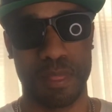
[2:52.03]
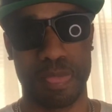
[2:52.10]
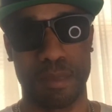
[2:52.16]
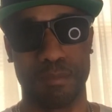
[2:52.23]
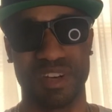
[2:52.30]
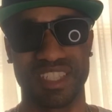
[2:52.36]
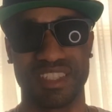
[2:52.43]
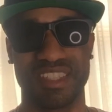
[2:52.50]

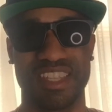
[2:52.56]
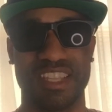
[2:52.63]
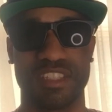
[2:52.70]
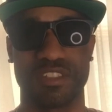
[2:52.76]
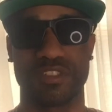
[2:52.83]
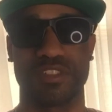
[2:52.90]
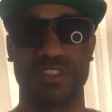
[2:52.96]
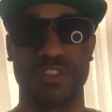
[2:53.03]
but the
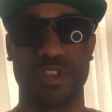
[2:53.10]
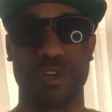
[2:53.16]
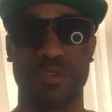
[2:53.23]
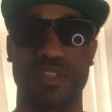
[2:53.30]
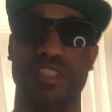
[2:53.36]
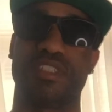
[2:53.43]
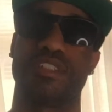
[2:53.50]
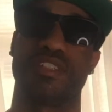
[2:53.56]
leather
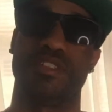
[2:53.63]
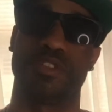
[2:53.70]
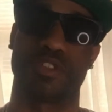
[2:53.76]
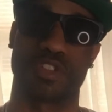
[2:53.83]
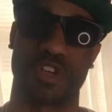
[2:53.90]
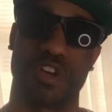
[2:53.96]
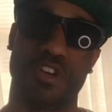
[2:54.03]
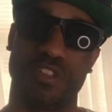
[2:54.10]
note is a little
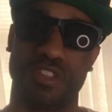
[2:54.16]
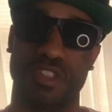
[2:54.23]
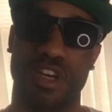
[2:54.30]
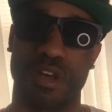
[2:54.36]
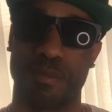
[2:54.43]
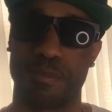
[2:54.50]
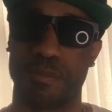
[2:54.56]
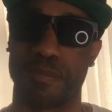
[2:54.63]
turned
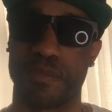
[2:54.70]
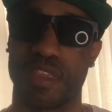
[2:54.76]
up.